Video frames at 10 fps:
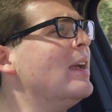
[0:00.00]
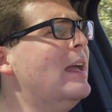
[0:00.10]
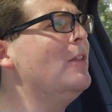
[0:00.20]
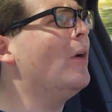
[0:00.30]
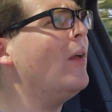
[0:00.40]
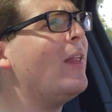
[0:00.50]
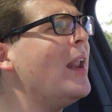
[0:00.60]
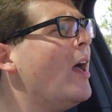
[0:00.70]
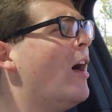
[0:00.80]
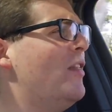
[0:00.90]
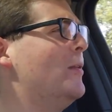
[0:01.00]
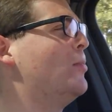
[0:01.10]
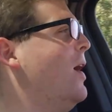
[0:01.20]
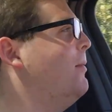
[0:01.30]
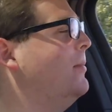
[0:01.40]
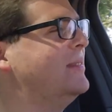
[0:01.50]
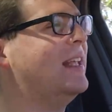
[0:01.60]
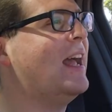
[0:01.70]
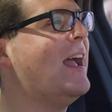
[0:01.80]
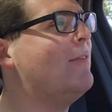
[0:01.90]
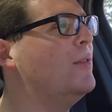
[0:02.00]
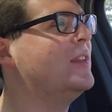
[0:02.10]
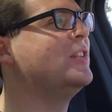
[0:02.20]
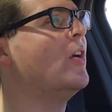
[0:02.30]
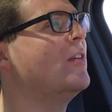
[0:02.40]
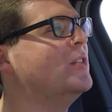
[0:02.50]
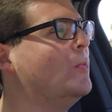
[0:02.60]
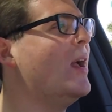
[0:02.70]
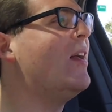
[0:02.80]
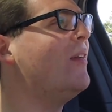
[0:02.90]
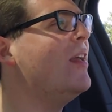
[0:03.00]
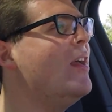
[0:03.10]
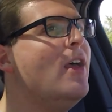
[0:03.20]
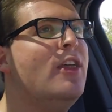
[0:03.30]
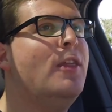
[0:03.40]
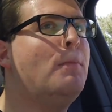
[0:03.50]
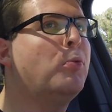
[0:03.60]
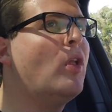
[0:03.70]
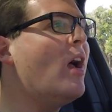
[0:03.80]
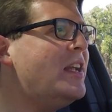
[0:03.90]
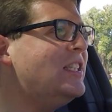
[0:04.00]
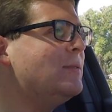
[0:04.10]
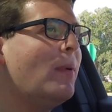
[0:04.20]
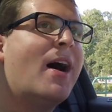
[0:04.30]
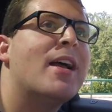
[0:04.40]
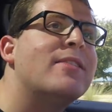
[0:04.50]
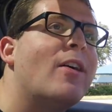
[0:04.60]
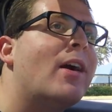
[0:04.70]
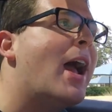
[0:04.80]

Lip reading: And there are a lot of other problems that I have with this car as well. The blind spots are